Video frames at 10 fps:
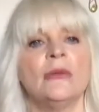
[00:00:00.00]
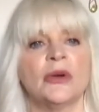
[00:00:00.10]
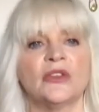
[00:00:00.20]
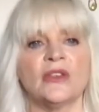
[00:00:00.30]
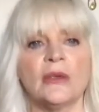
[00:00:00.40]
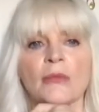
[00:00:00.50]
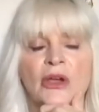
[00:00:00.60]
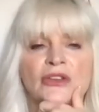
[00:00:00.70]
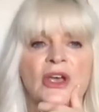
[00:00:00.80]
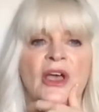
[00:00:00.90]
puts us in
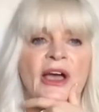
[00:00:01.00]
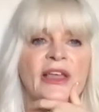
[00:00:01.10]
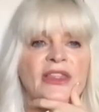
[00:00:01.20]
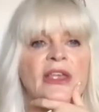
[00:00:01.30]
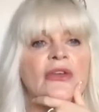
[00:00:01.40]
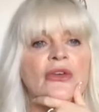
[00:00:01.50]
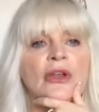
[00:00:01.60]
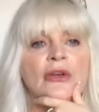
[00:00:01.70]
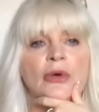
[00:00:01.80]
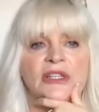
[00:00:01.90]
march i think you're
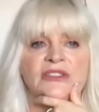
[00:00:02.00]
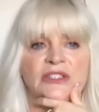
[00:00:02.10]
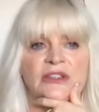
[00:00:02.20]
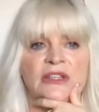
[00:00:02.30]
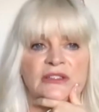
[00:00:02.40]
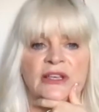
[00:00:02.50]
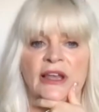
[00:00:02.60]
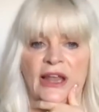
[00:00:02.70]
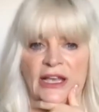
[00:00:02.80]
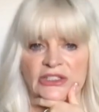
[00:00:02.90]
going to question this
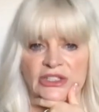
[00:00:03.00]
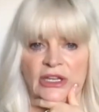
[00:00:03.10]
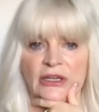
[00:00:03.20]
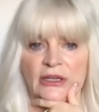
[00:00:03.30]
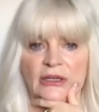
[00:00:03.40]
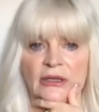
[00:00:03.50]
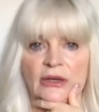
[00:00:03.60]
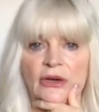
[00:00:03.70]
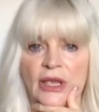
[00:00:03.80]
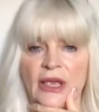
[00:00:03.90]
connection
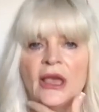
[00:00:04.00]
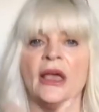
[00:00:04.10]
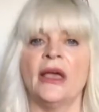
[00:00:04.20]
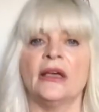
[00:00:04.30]
okay